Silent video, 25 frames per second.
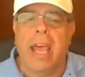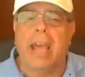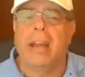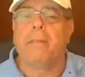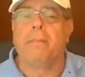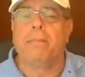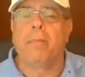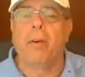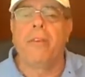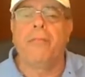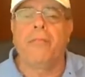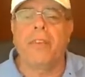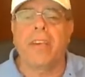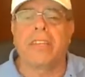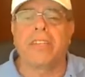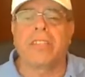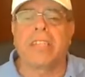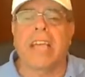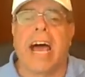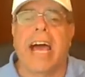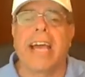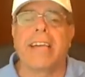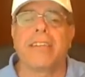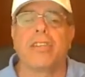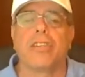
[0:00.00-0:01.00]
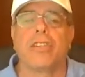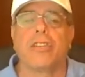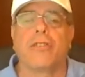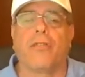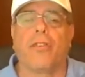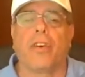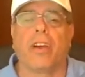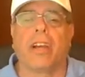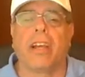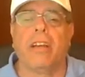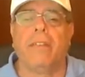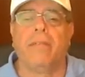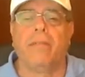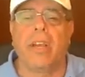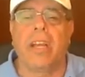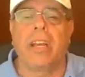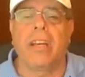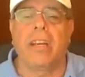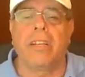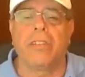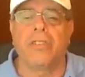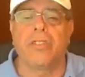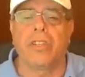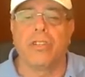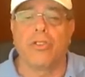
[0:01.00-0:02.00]
and in perfect sizes for
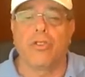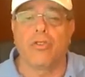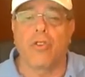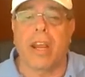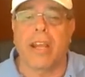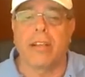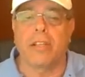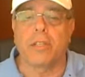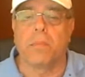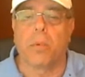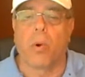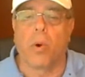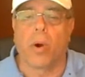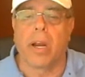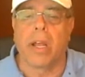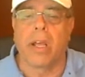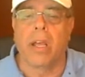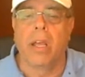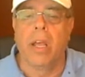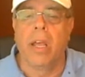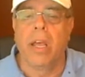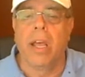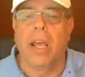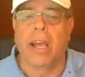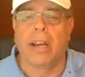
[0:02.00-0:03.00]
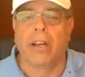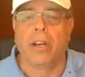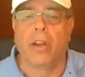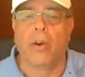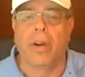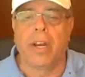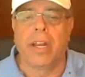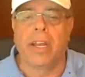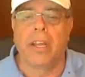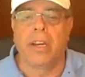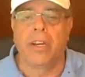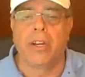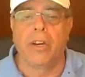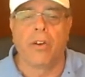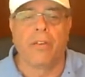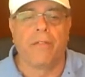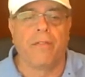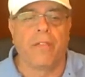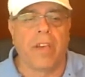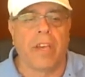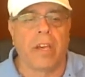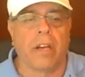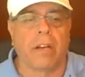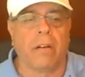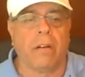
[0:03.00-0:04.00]
convenience in transporting and loading into your
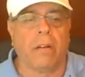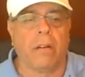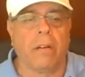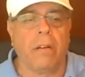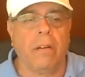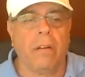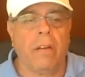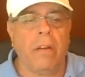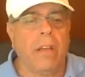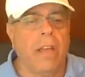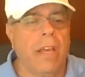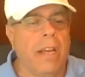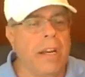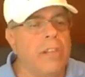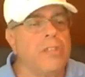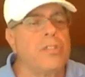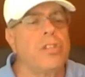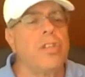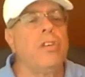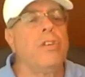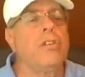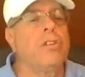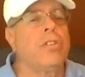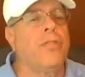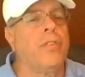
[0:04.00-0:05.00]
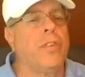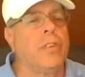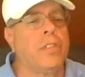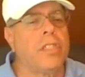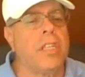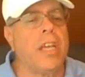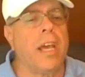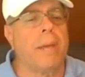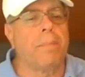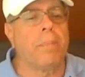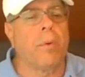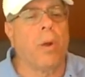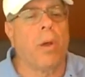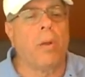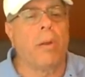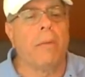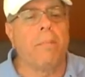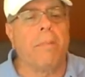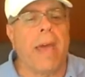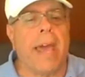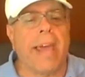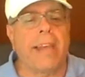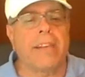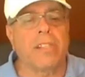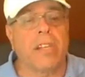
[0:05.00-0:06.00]
vehicle. And as a useful tip,
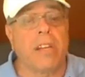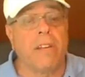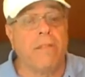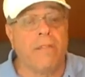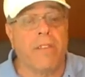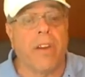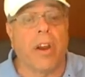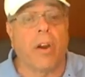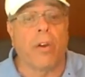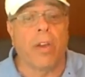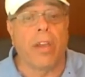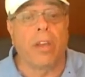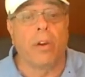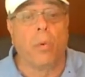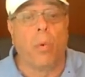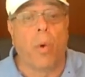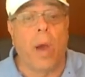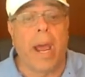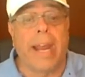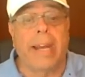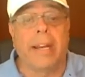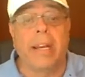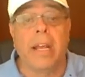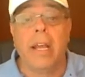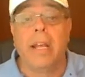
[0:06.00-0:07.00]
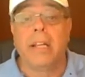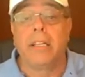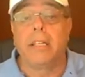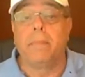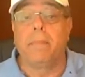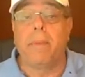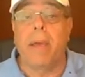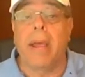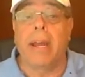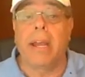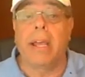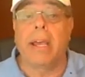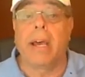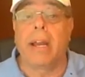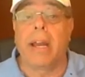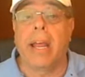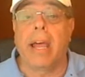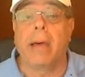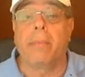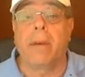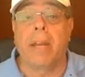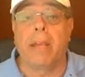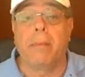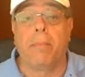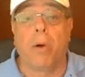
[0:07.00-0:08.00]
roller bags can vary in weight depending on
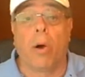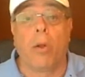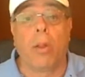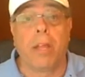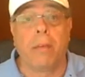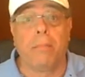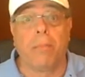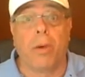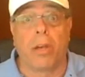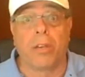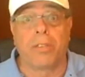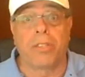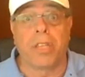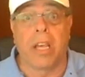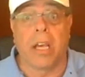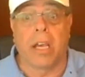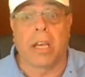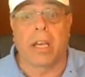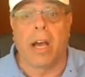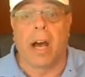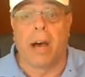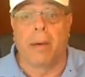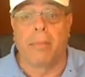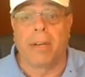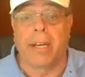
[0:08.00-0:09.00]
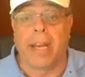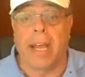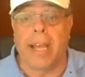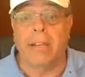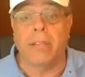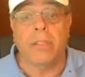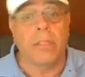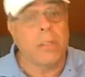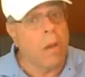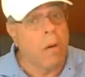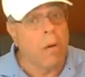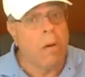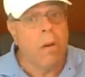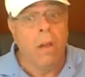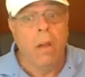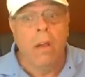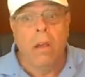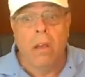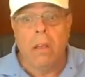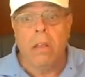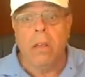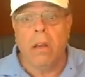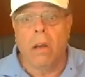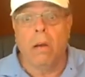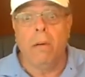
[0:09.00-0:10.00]
how many bowling balls they accommodate. So,
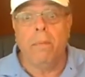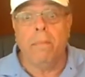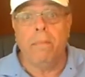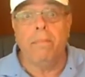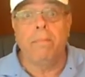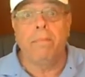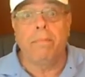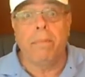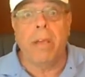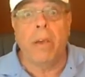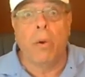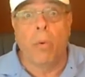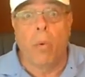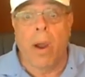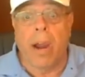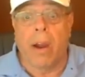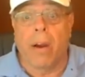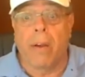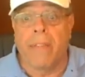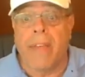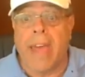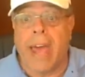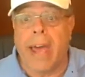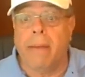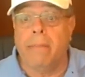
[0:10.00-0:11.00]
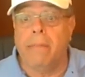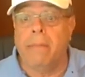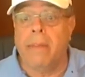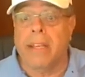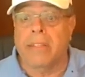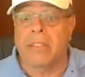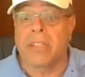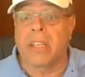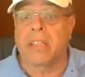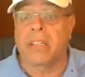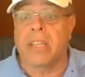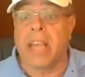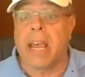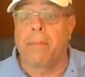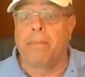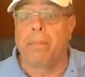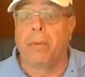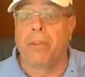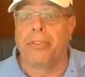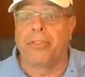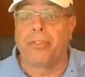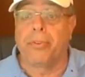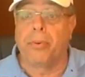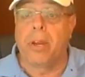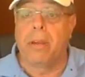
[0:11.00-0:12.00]
you know, be aware of that. As
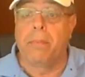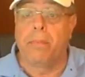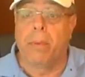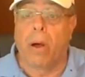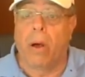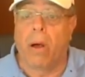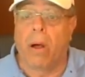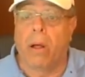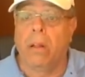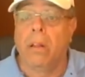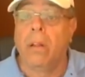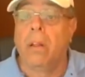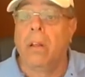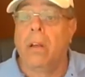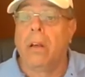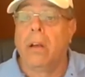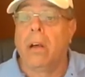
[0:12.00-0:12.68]
example, three ball